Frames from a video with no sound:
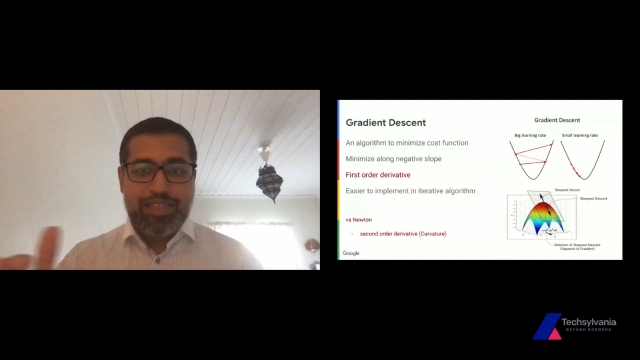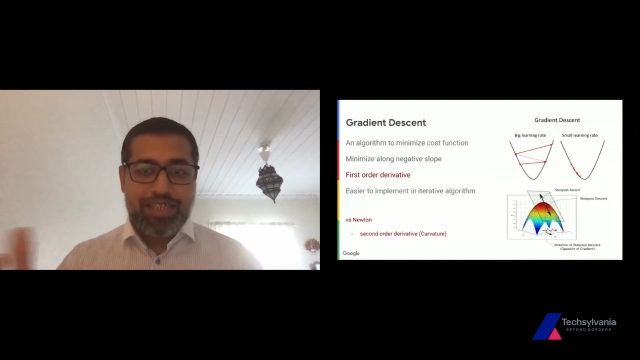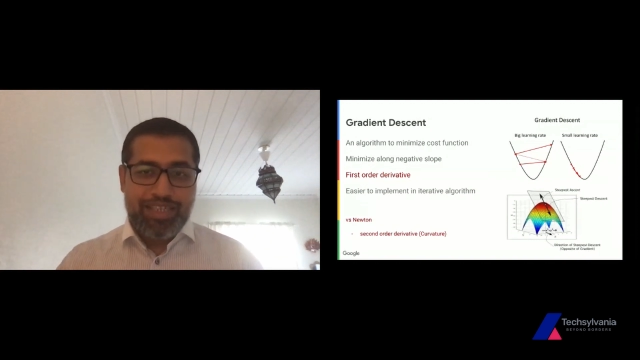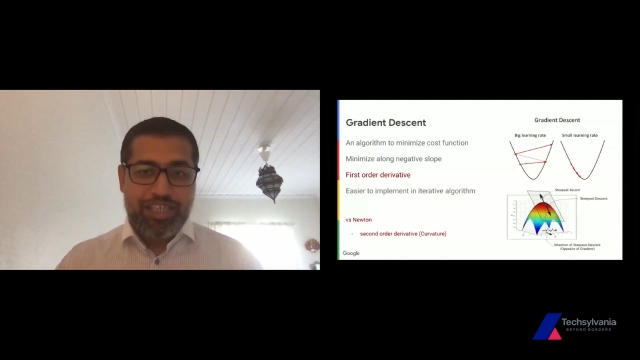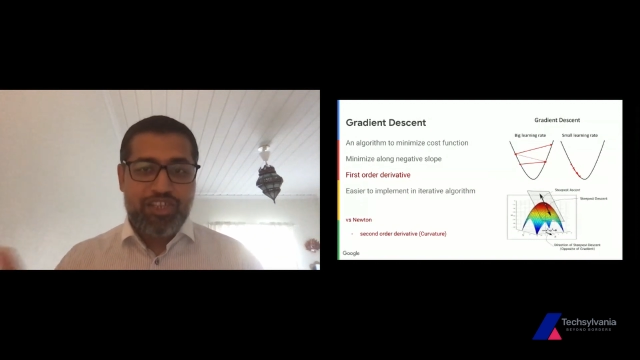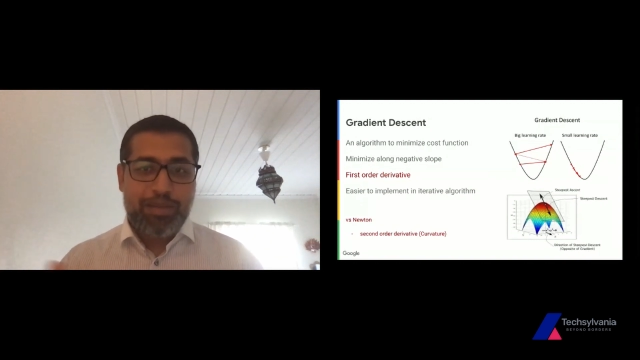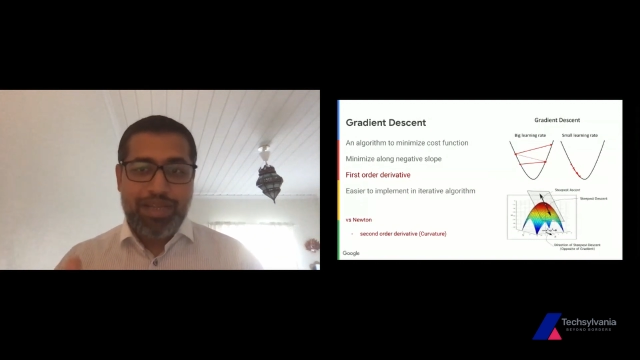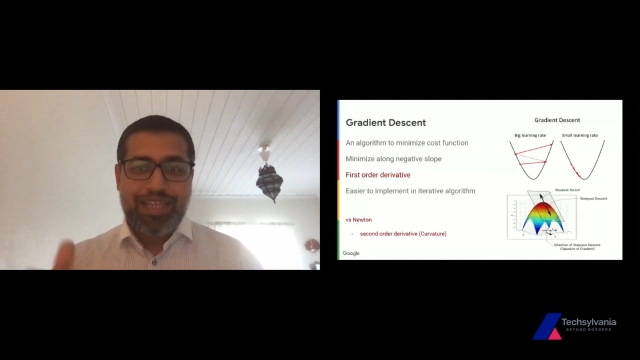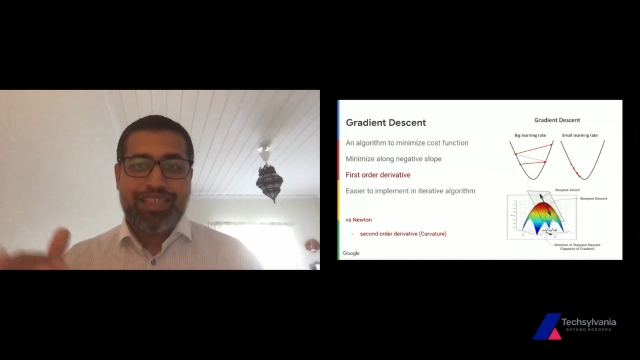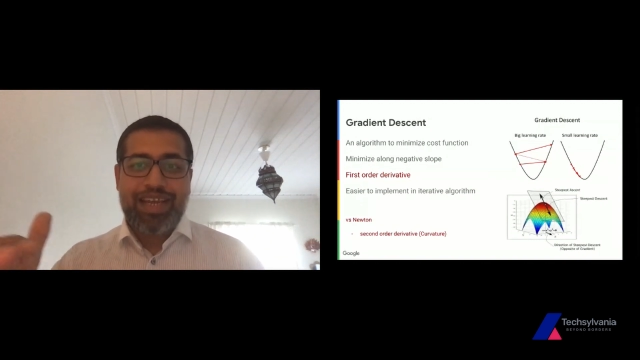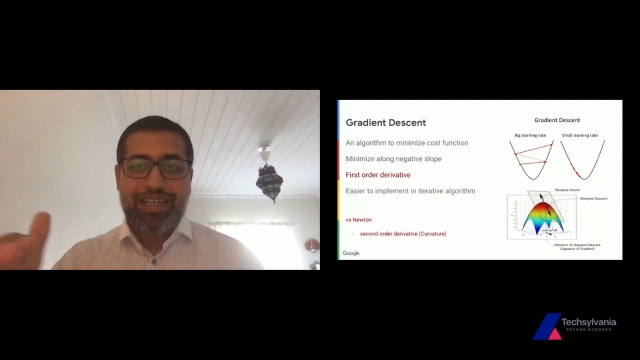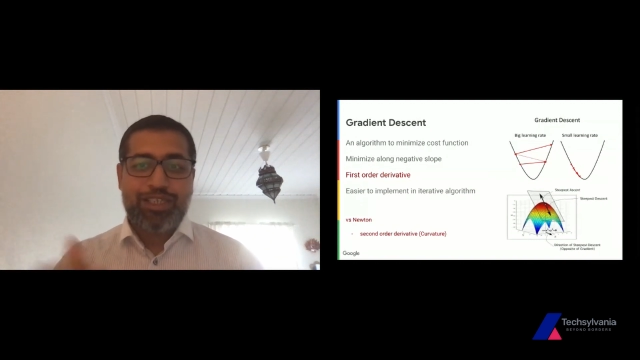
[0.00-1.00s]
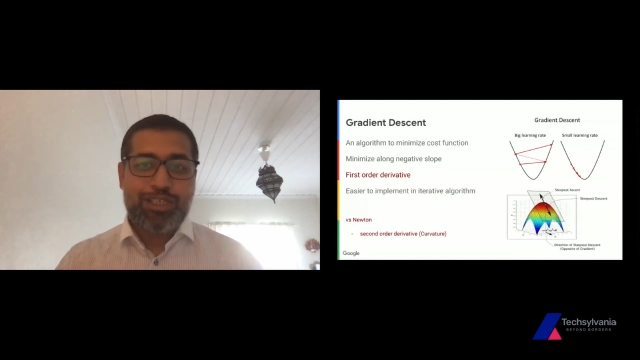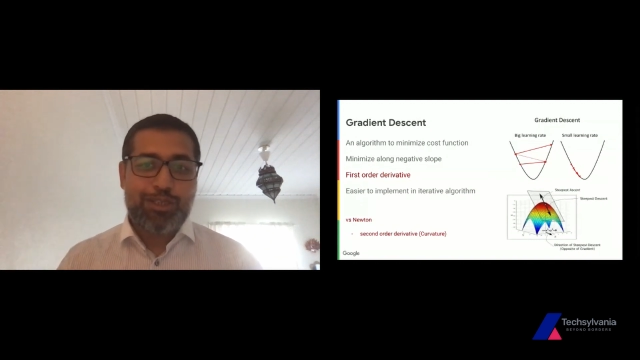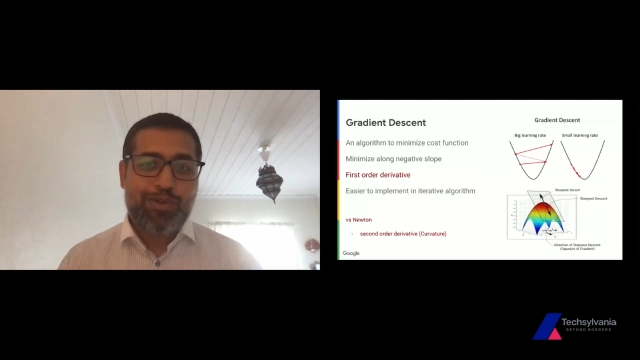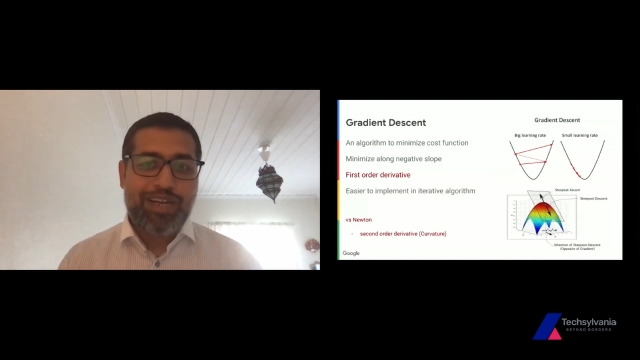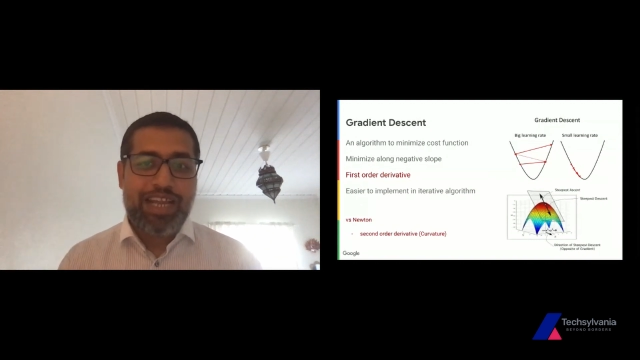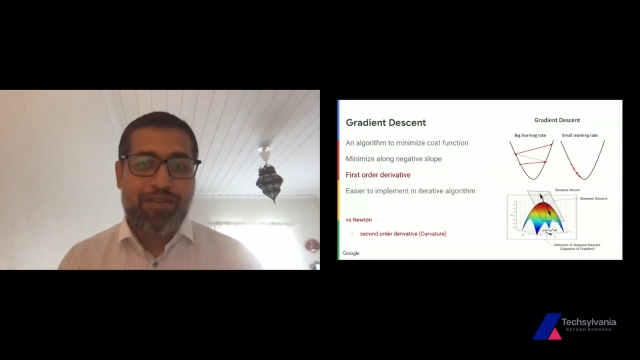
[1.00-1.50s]
essentially meaning that you
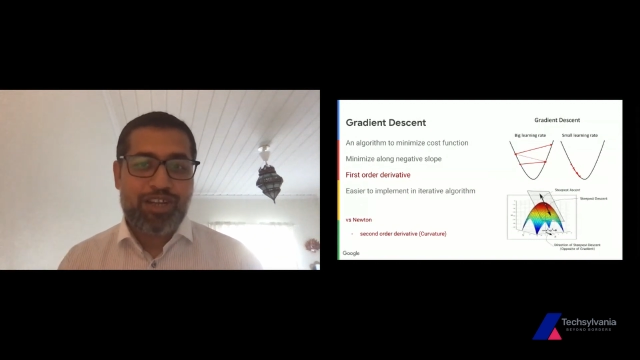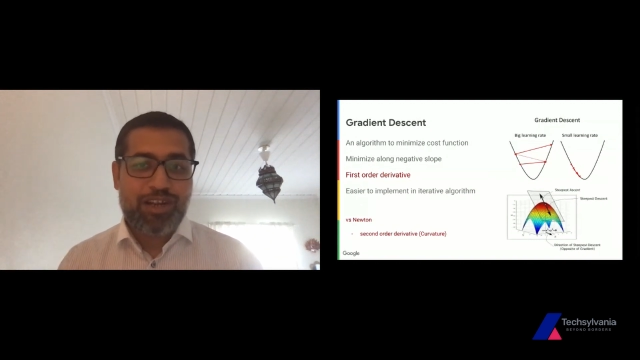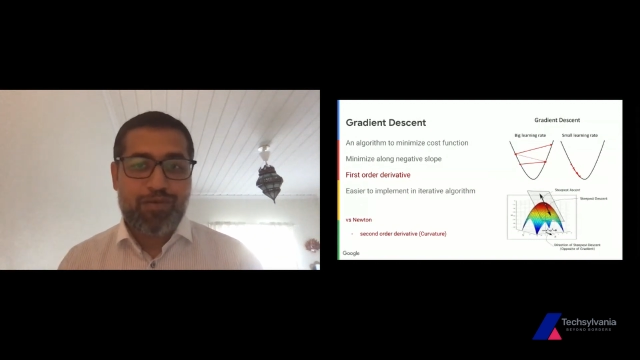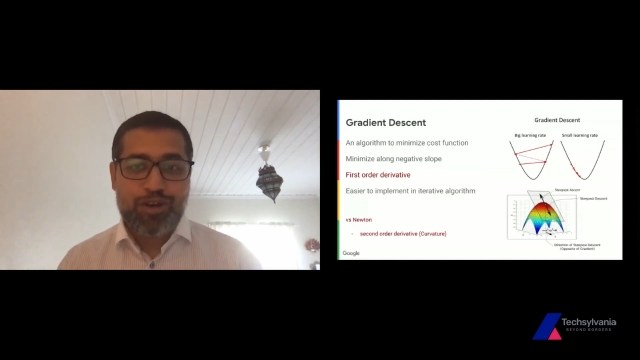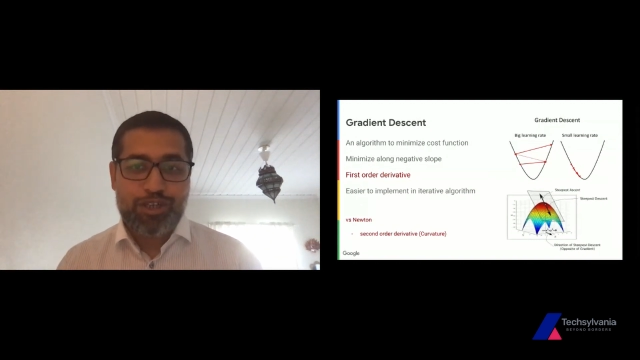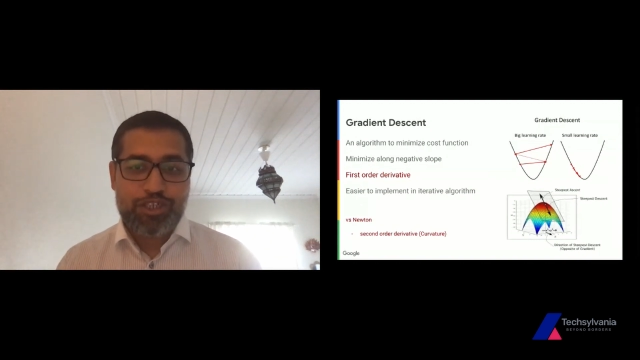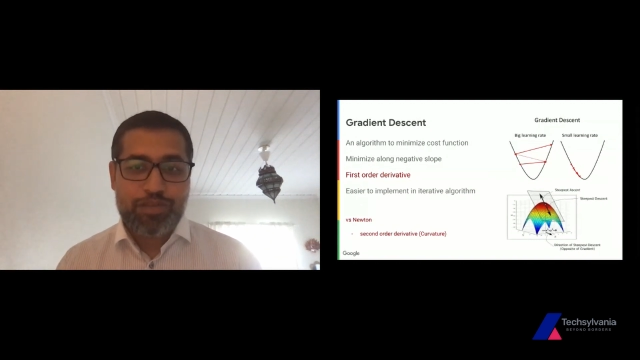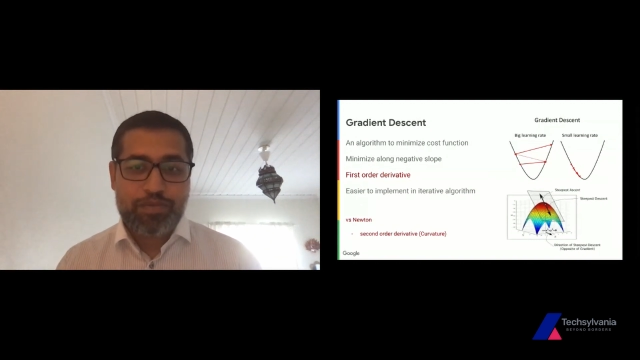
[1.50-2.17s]
will never converge.